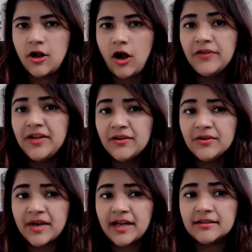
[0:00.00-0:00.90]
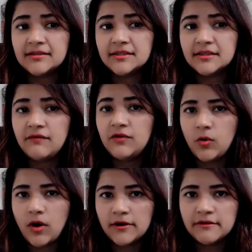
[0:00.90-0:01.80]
On the other hand, if you are an